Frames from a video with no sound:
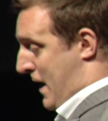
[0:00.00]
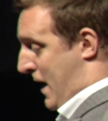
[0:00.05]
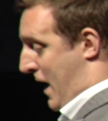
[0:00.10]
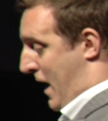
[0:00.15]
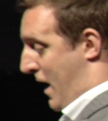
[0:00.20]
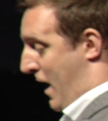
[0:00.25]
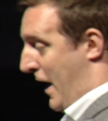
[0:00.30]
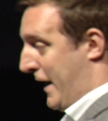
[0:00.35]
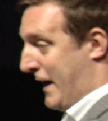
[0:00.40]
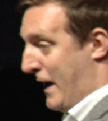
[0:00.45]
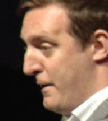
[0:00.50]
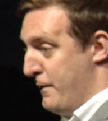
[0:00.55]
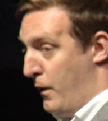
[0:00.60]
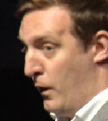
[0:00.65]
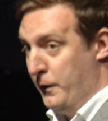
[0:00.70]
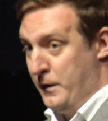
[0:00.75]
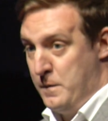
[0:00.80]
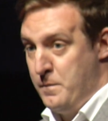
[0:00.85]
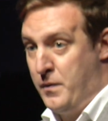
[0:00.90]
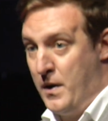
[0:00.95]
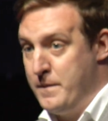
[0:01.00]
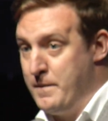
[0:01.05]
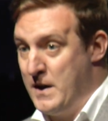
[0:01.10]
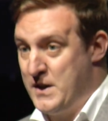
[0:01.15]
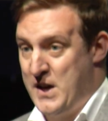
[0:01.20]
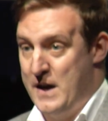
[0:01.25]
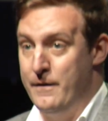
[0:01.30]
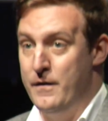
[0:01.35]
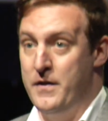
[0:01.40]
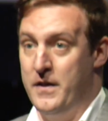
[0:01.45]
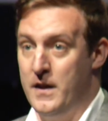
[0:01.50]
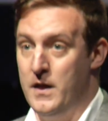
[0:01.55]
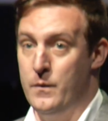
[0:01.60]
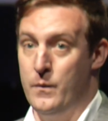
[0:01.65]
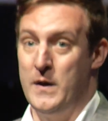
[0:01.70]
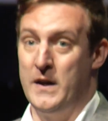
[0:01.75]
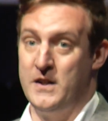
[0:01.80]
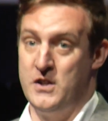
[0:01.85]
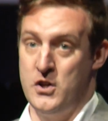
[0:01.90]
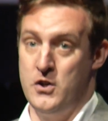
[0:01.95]
I get involved in pretty much everything that
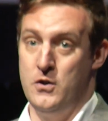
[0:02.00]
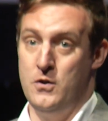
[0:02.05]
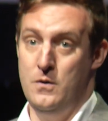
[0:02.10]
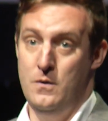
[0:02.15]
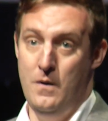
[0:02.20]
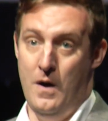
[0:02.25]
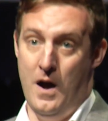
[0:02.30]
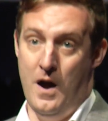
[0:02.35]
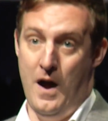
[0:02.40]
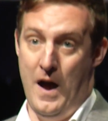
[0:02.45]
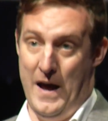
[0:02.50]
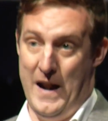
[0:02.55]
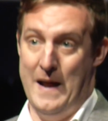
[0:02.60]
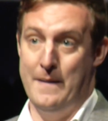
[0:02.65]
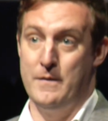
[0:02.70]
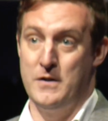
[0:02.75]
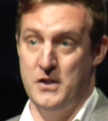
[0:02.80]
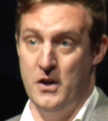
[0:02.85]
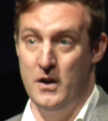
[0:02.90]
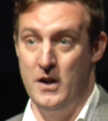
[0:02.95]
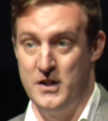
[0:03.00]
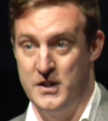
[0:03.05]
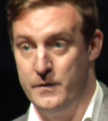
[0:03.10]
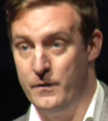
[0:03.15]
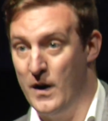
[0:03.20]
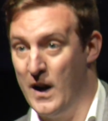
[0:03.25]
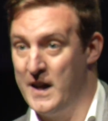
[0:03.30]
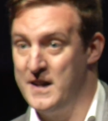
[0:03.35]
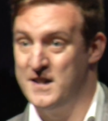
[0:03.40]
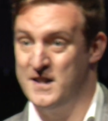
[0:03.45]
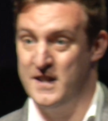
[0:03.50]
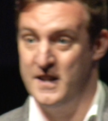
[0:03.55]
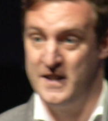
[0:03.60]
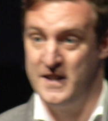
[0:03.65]
we do at Amazon as it relates to